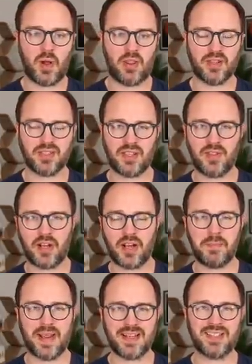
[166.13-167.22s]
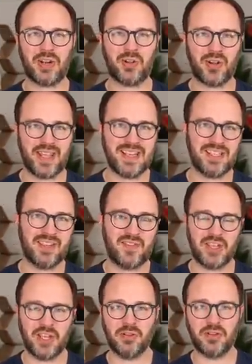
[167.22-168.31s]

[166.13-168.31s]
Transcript: the stuff that kind of makes it a lot easier for you doing